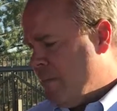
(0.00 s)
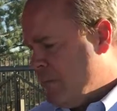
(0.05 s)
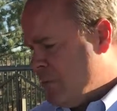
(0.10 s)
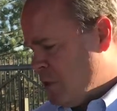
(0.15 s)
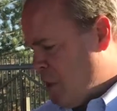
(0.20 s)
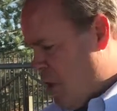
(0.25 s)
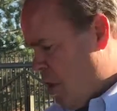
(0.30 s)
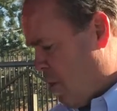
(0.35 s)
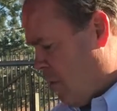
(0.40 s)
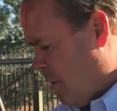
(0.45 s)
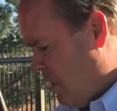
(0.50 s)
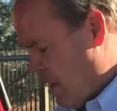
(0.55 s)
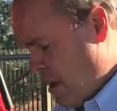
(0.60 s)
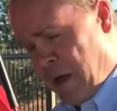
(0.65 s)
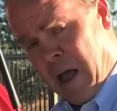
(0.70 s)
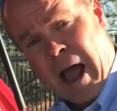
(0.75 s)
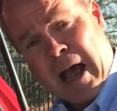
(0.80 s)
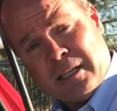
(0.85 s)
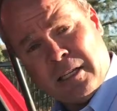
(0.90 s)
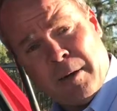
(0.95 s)
So
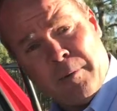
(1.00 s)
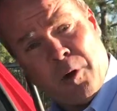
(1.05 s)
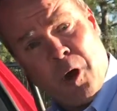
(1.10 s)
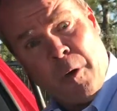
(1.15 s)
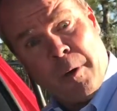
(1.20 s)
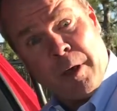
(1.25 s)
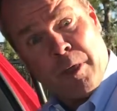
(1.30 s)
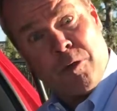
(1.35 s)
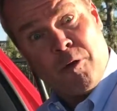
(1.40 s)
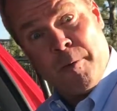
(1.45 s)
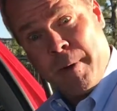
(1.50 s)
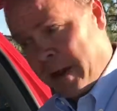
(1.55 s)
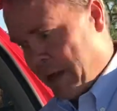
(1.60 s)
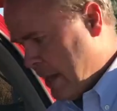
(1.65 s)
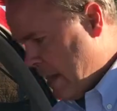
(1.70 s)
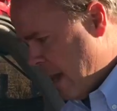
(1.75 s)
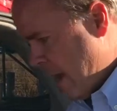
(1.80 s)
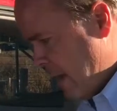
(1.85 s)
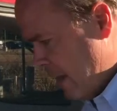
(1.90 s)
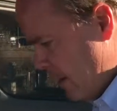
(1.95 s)
as I'm going through my
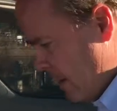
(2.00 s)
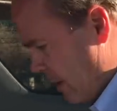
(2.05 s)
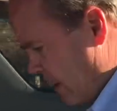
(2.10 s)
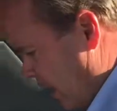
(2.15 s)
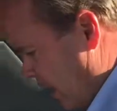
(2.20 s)
kit,